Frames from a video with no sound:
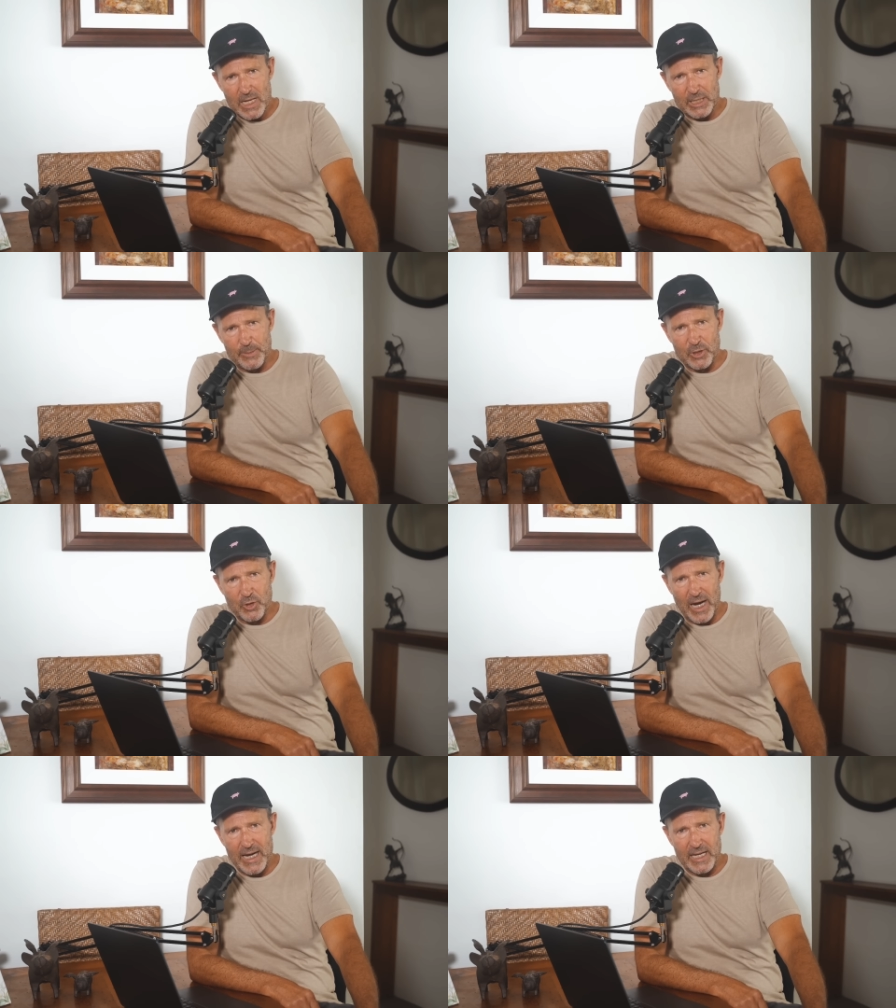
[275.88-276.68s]
to
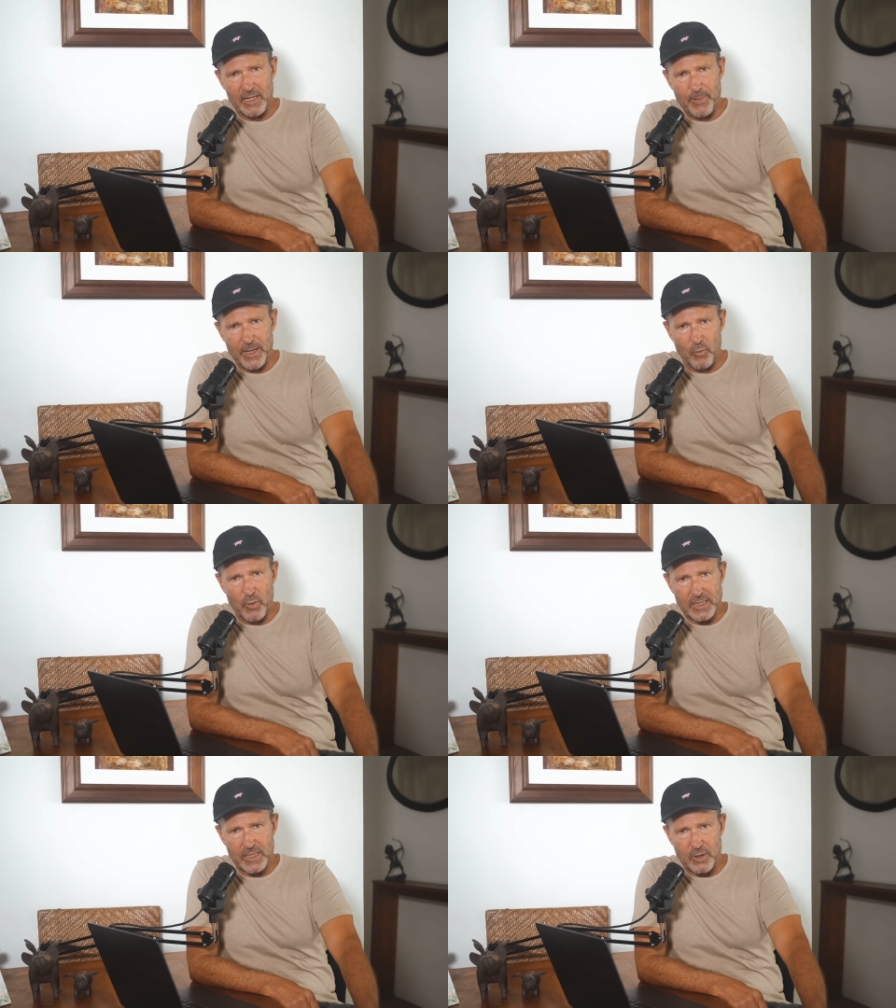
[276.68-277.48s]
portray the big
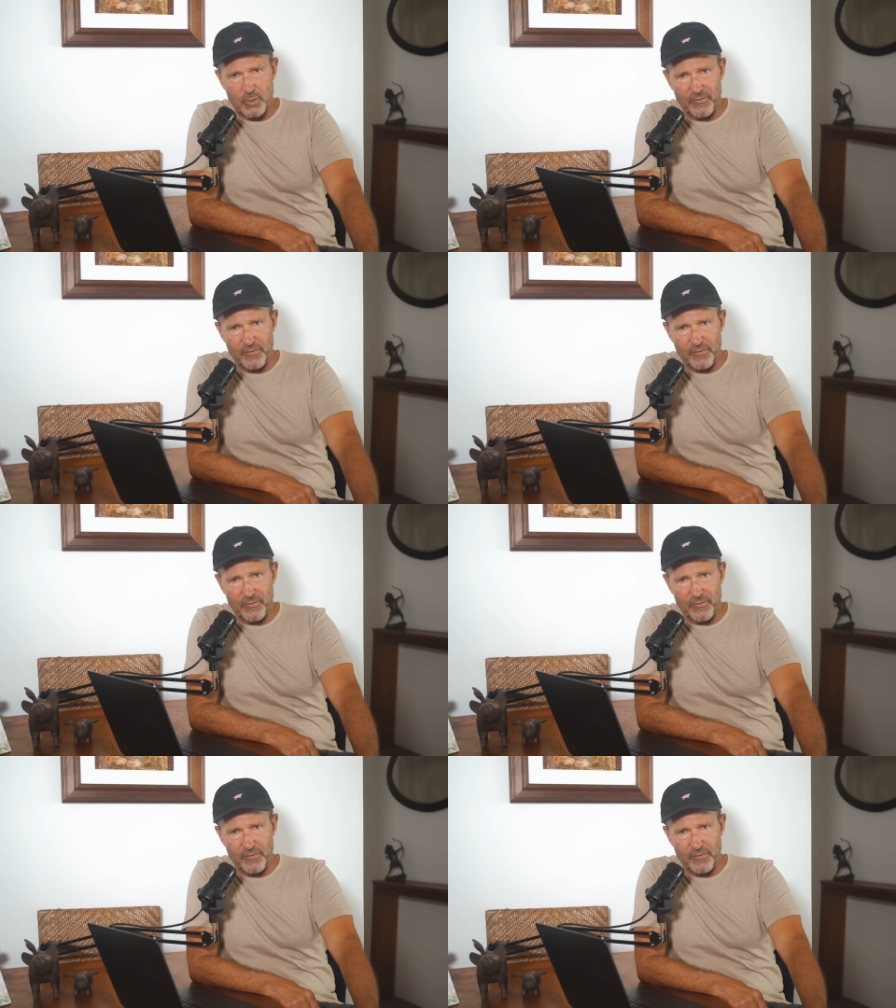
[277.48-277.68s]
risk to